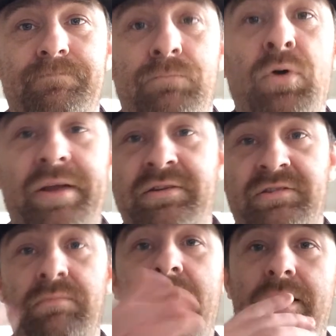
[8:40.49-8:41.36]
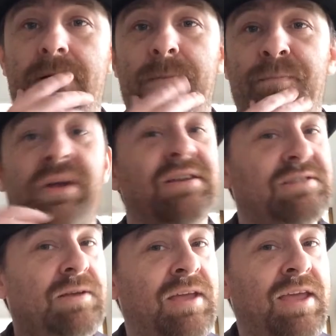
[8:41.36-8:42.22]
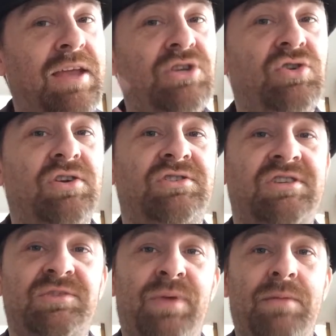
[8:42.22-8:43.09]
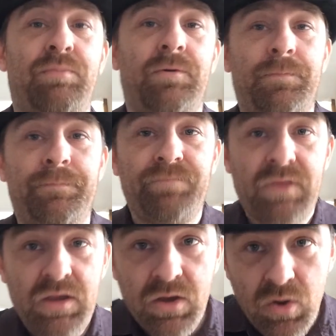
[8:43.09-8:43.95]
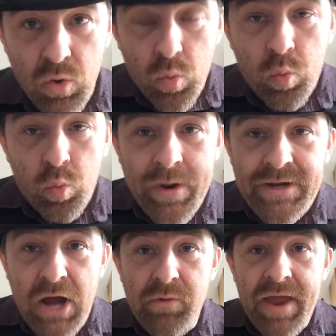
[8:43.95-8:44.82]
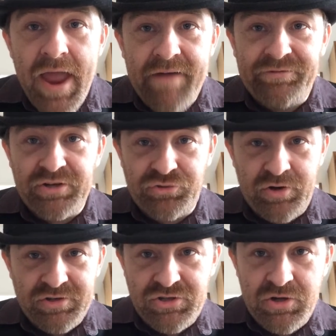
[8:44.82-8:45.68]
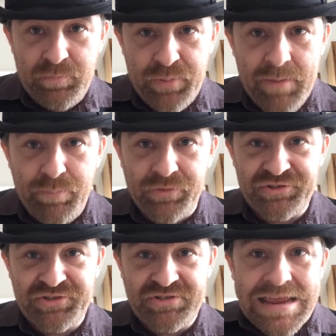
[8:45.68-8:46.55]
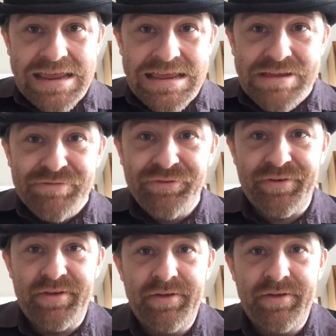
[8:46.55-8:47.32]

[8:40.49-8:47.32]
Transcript: Well, that doesn't matter, because he trusts his people. We don't have to trust your people, Steve.